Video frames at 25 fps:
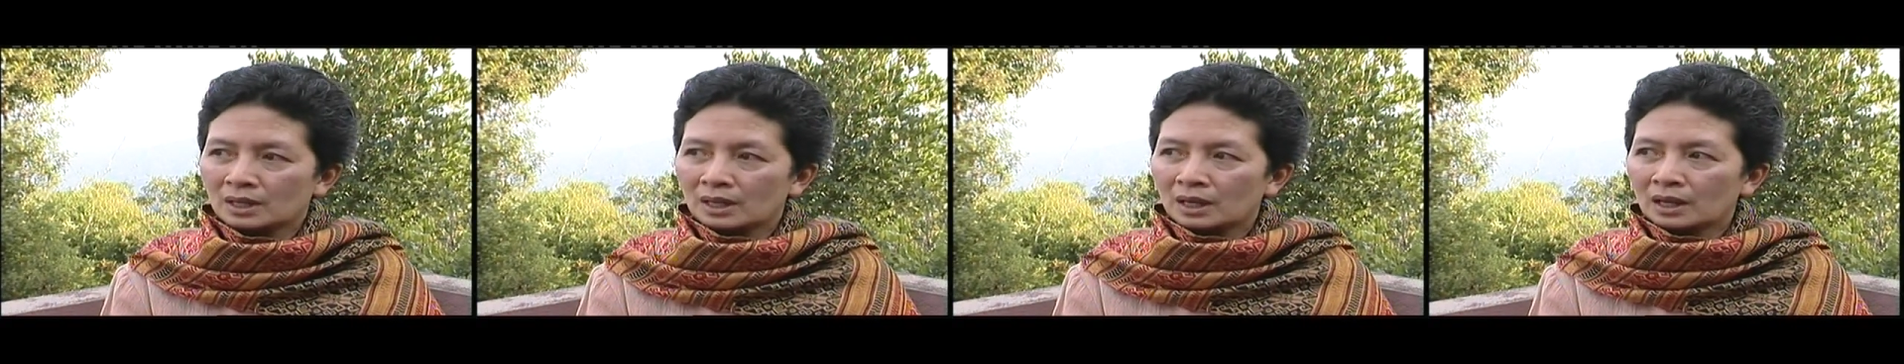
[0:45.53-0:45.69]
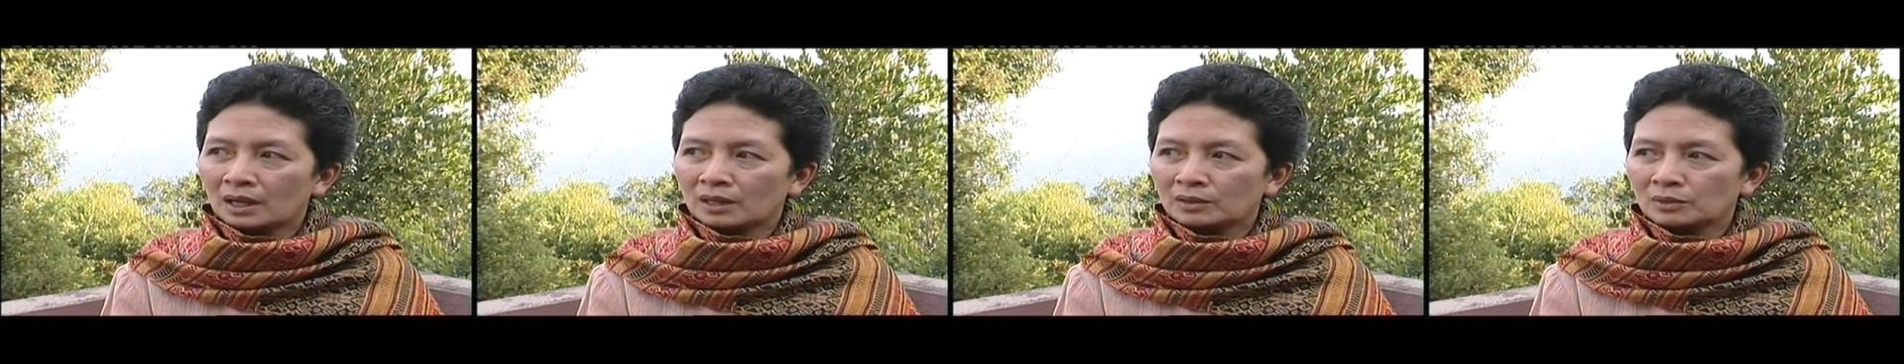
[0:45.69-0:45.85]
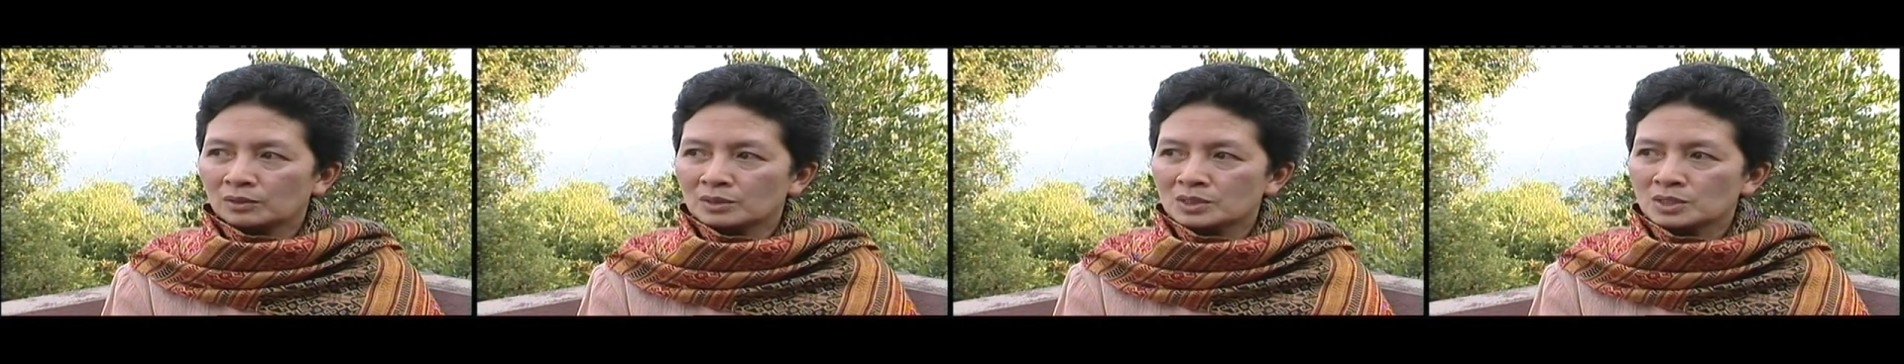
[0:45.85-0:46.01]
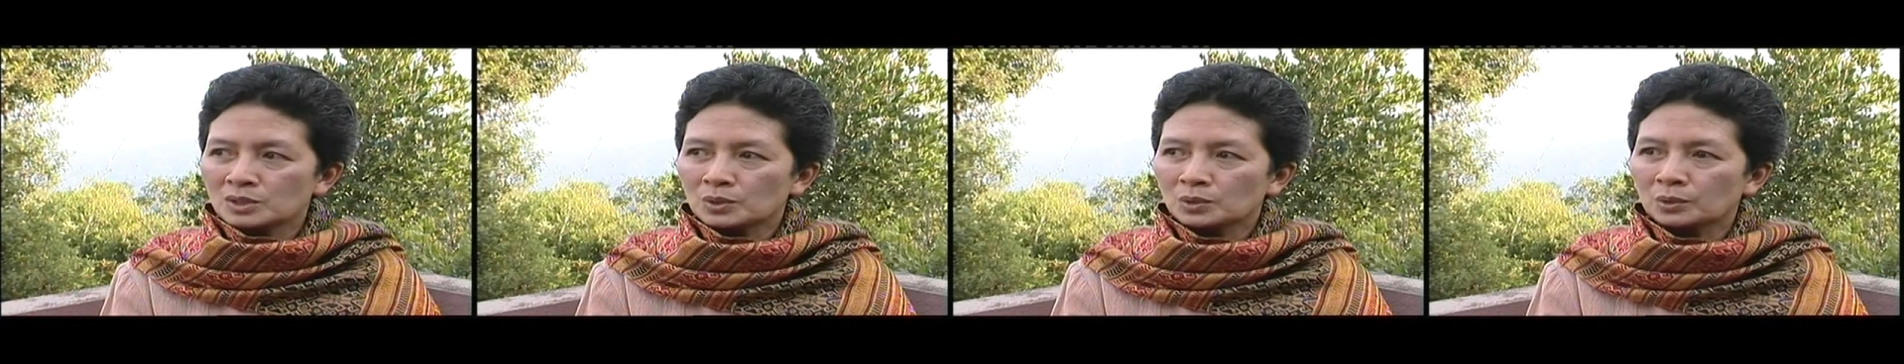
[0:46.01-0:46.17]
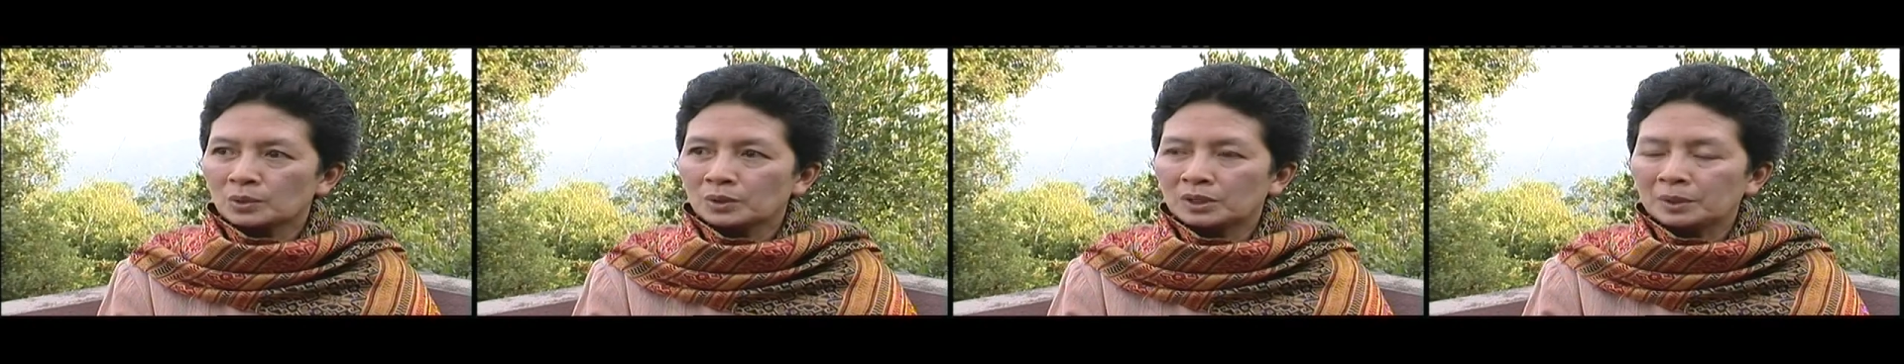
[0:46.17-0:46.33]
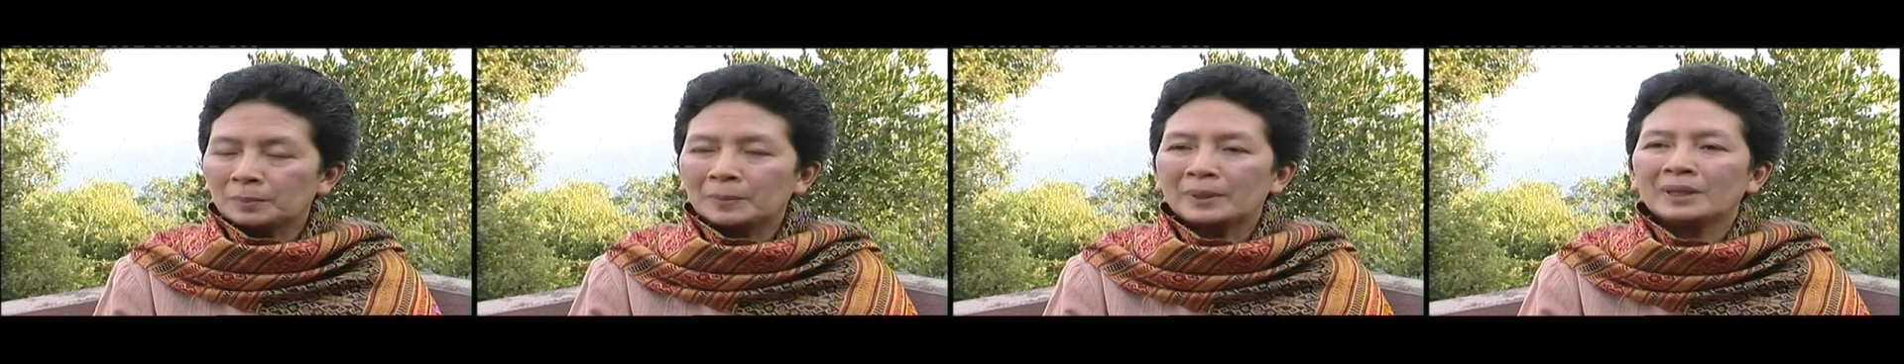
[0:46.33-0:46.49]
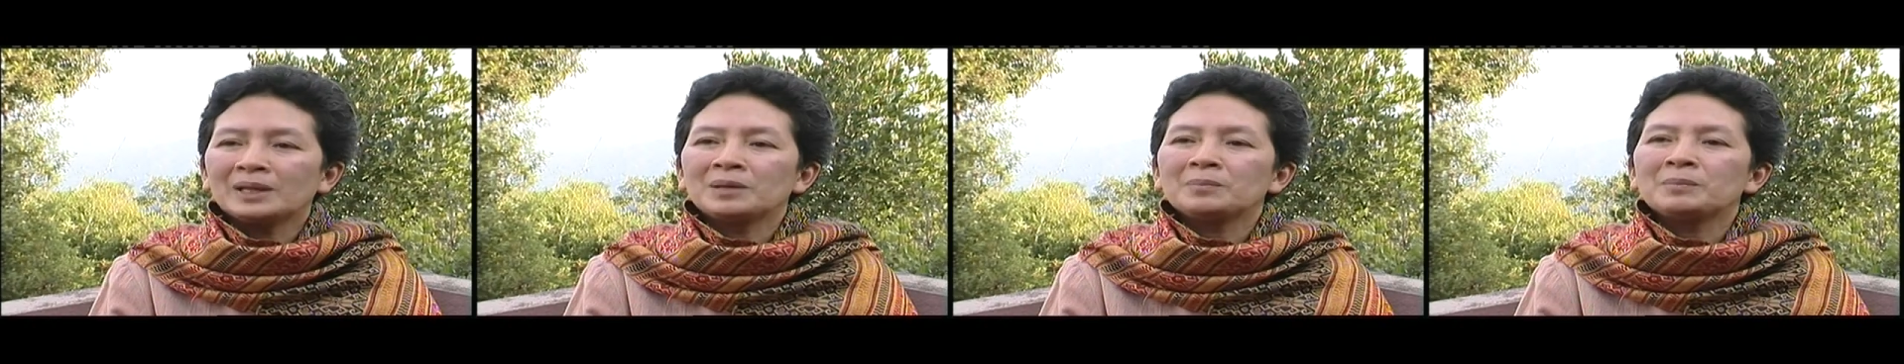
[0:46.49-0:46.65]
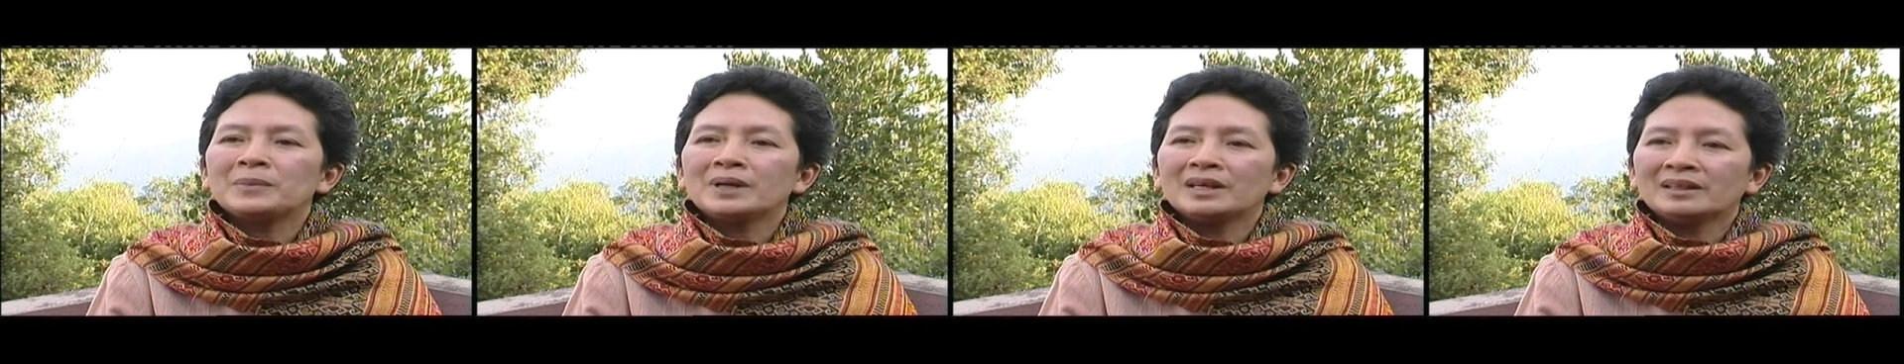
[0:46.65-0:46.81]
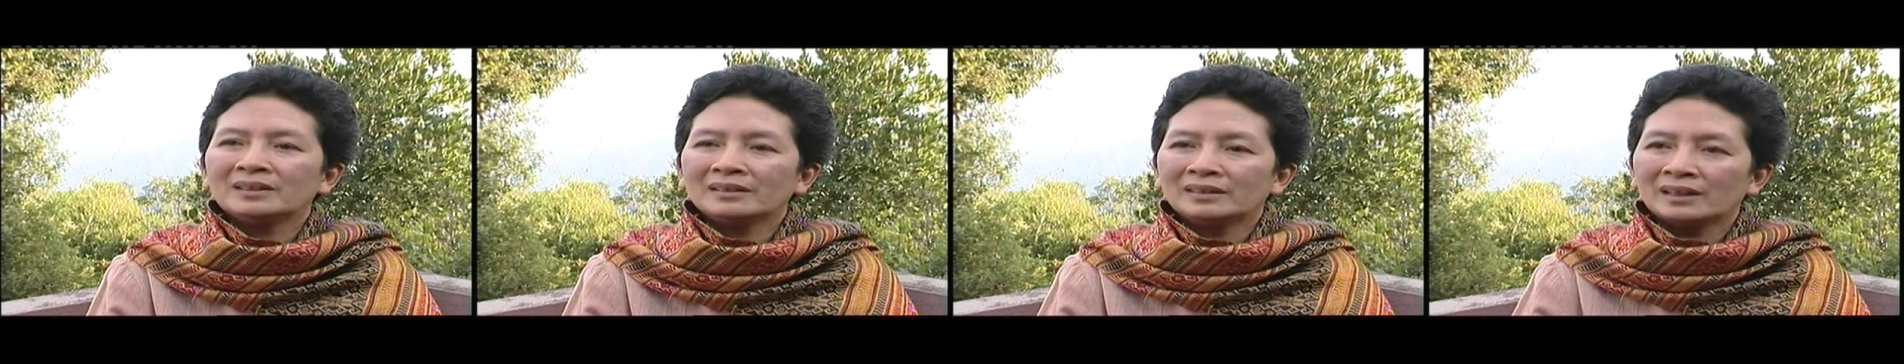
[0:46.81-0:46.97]
and also the
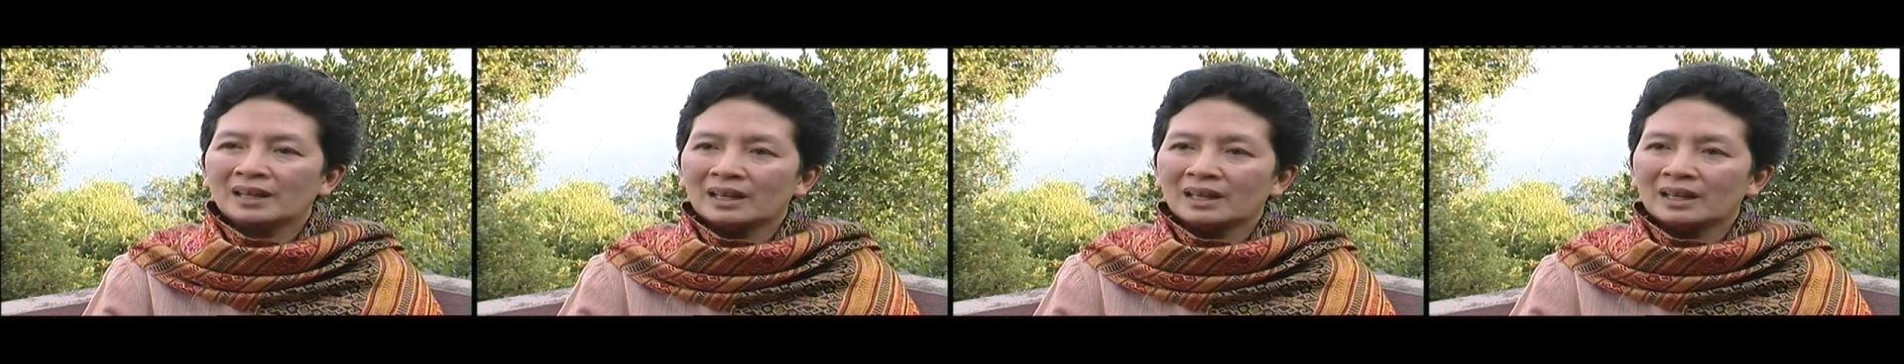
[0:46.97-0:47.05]
Parliament